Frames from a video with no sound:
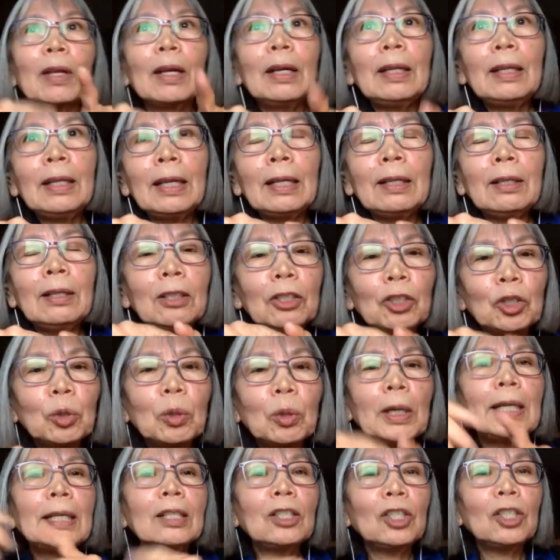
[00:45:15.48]
And then to
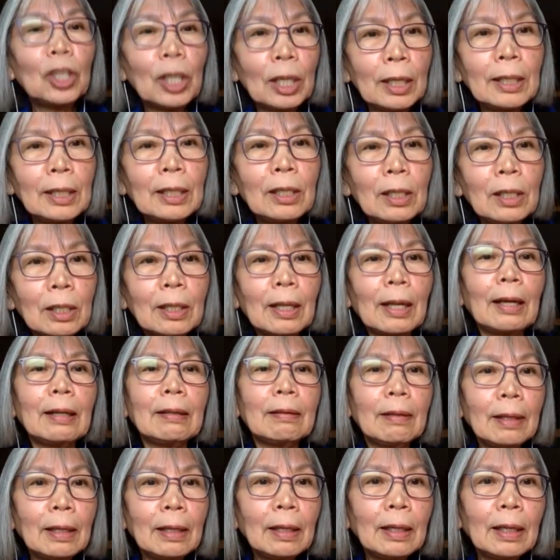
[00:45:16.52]
try and change that
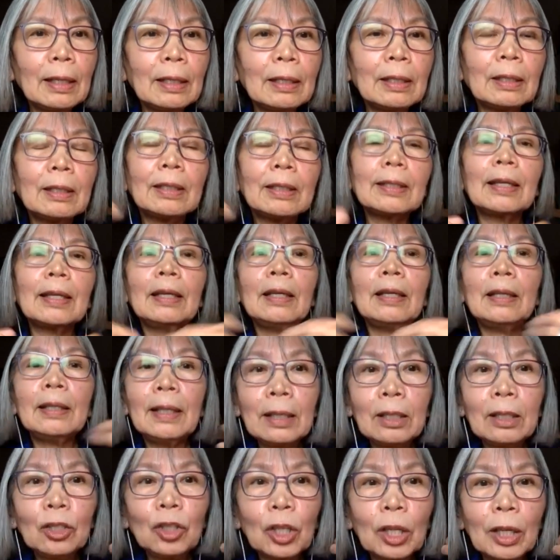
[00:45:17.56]
thinking to say in
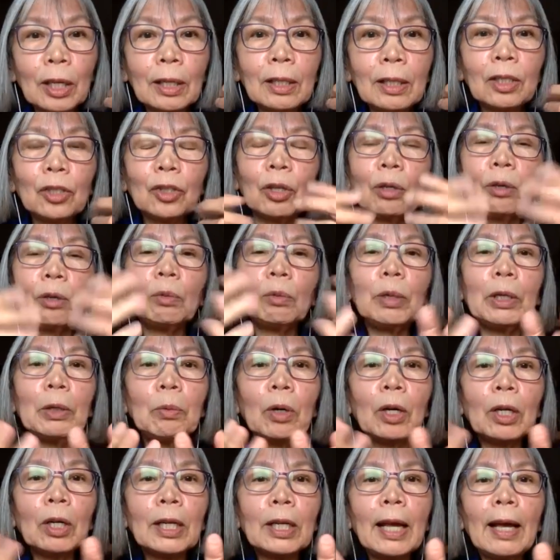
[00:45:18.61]
education, we
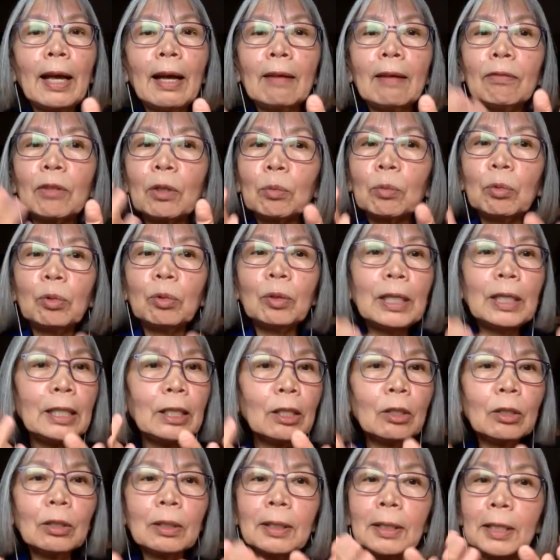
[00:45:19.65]
want to have a
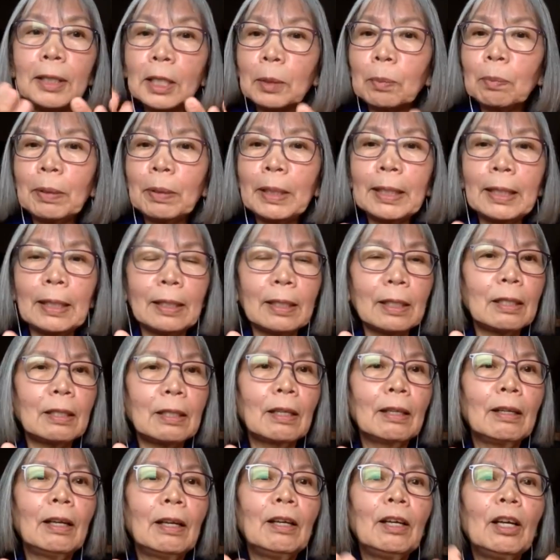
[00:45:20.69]
really good
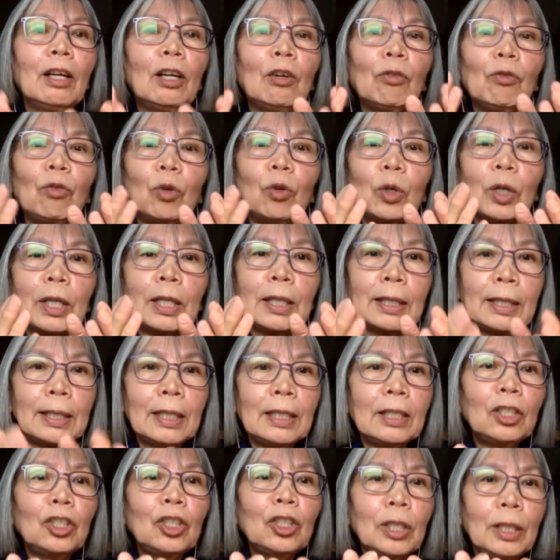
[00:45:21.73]
space for
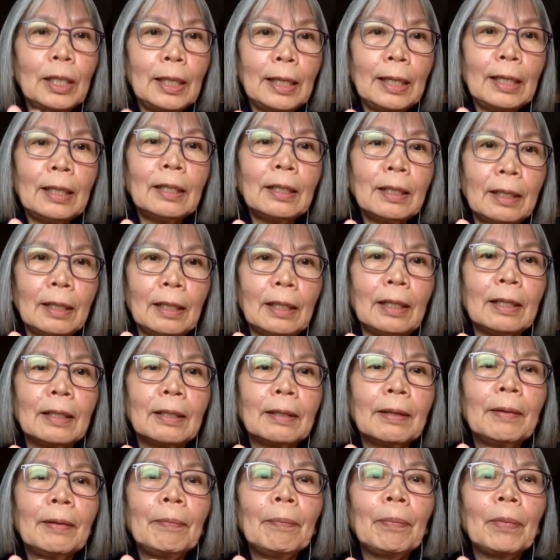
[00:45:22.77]
indigeneity.
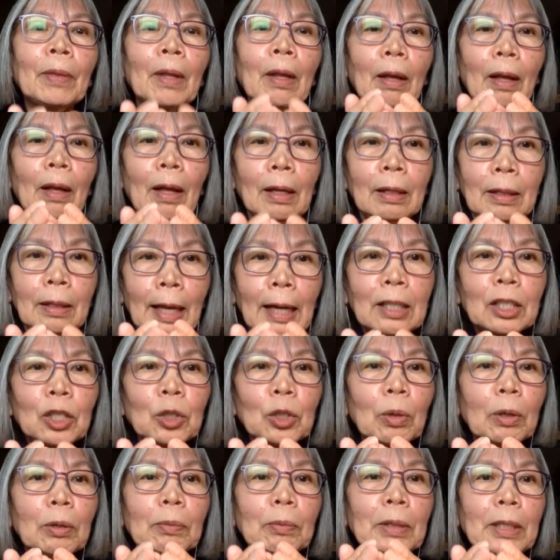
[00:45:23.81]
And
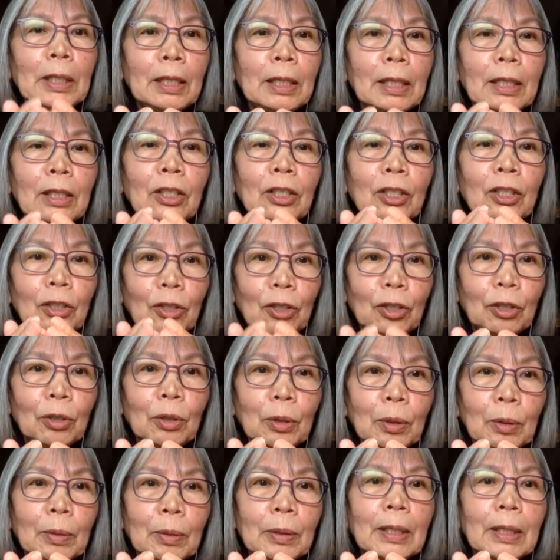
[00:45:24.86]
that's what we need to
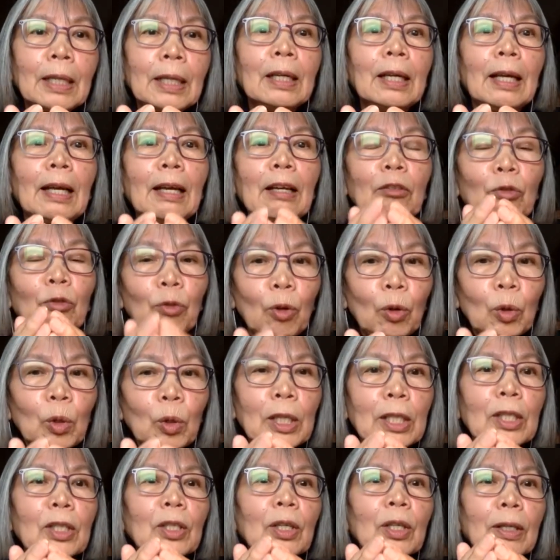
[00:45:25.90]
do and
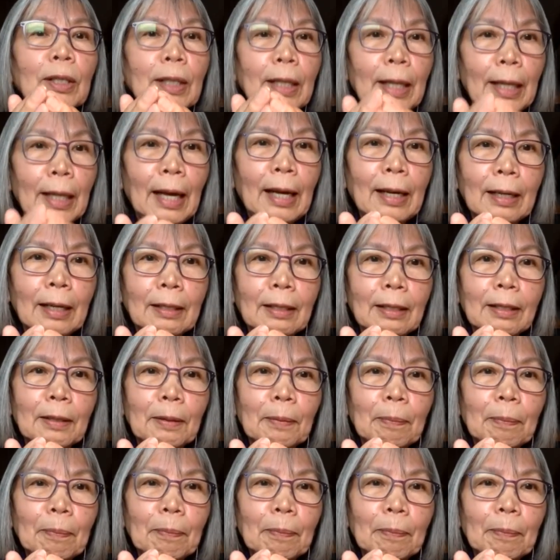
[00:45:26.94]
focus on that.